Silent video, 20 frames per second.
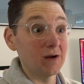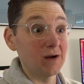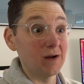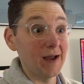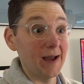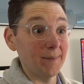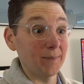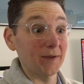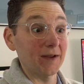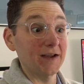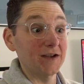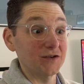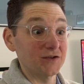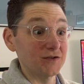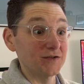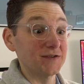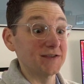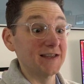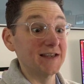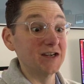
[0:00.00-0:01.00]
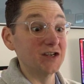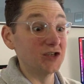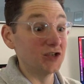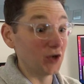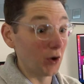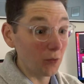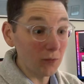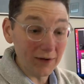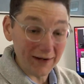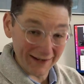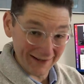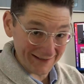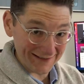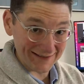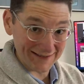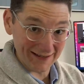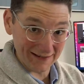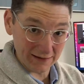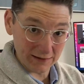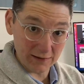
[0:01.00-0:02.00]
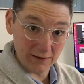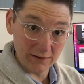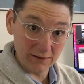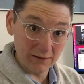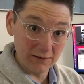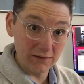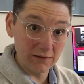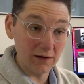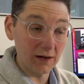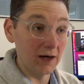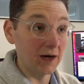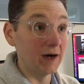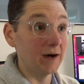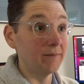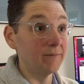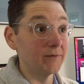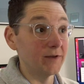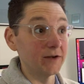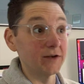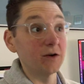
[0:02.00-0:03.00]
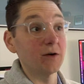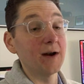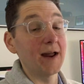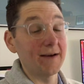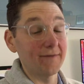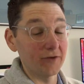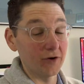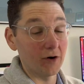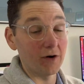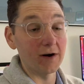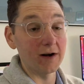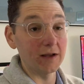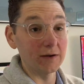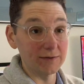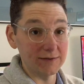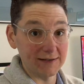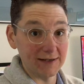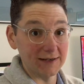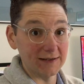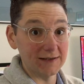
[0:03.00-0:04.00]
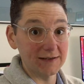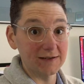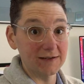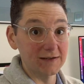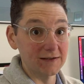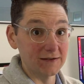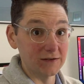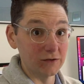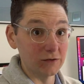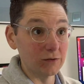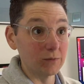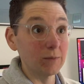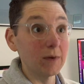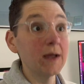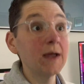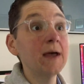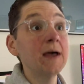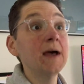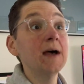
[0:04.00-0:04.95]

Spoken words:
applications that don't get sent, that don't have their audio sent to Zoom.